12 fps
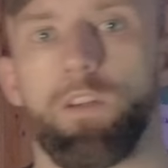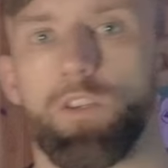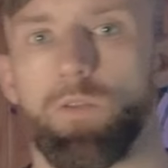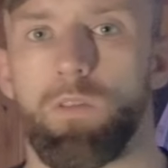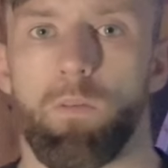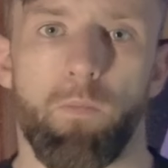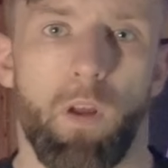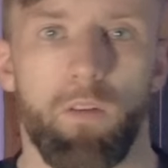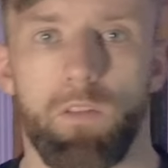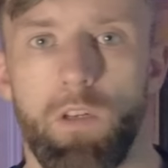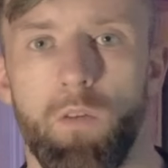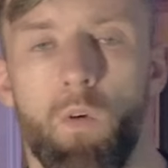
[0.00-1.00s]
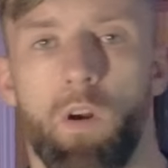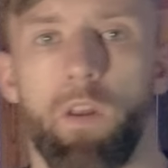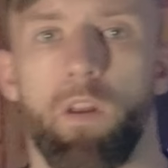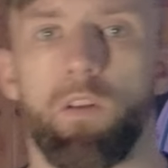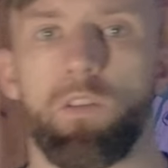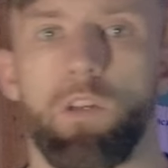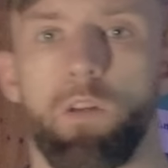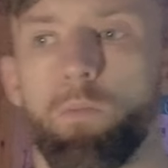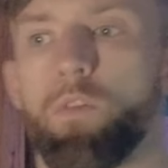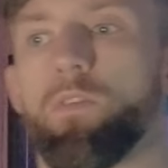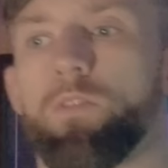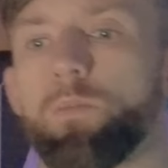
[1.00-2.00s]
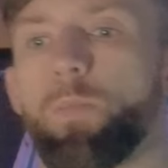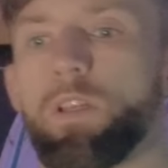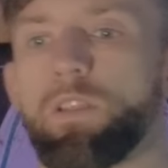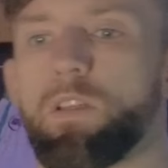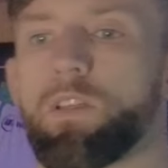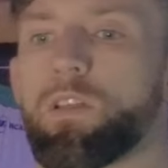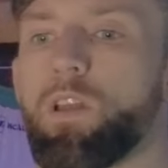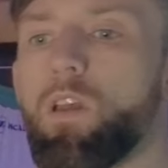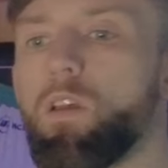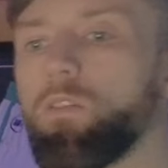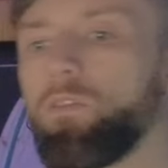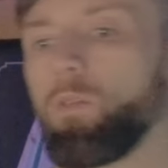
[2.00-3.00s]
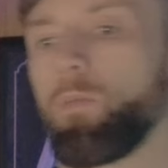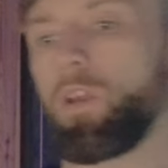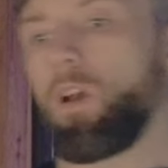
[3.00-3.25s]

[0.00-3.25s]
and showing him how it's going to work and how it's going to improve his business from an